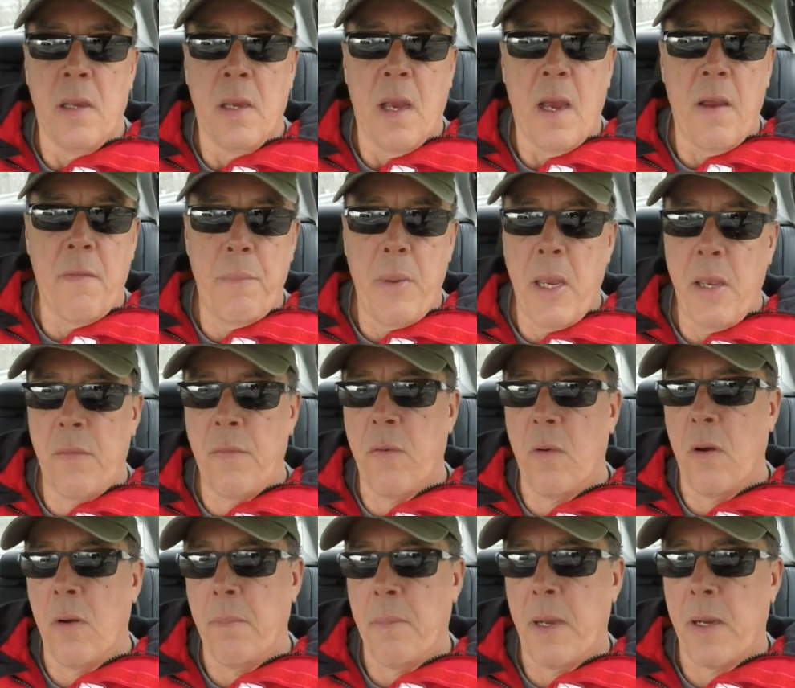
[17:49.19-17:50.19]
I paid
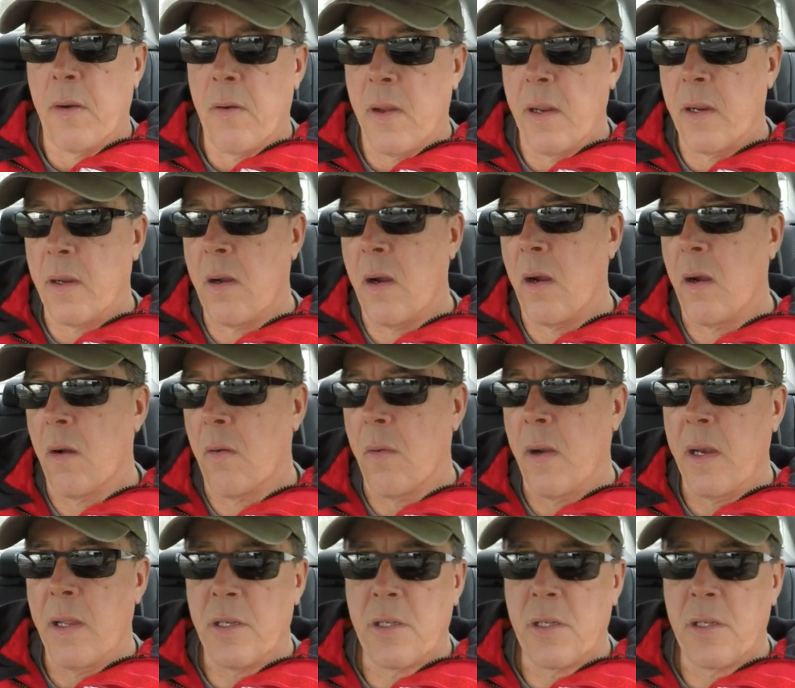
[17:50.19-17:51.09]
for it by credit card already,